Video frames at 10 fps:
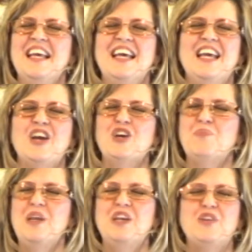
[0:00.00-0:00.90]
It could
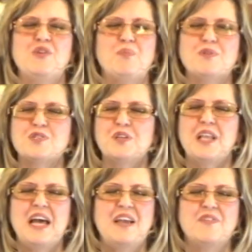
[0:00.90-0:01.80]
be in your personal
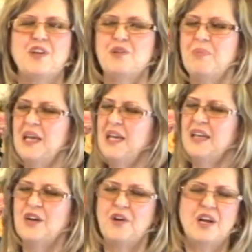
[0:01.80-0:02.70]
life, it could be
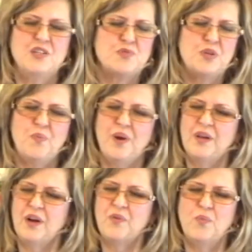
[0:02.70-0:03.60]
in our country,
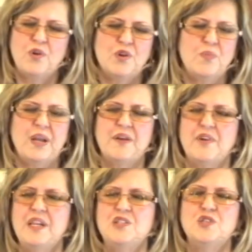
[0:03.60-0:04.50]
our world, whatever,
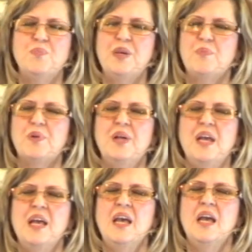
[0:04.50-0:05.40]
any 2 people.
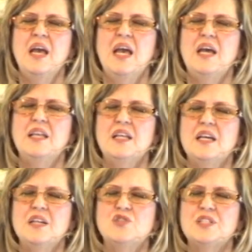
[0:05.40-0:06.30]
And
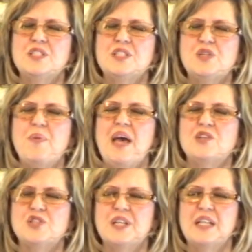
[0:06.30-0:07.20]
just
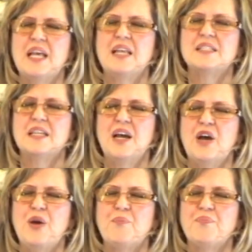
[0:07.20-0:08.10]
imagine that
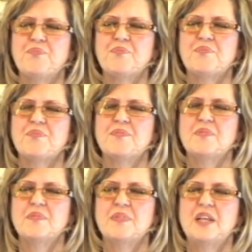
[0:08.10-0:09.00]

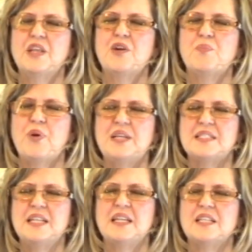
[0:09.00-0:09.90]
they're
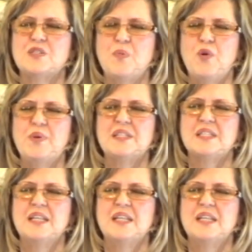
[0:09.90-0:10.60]
embracing at this moment.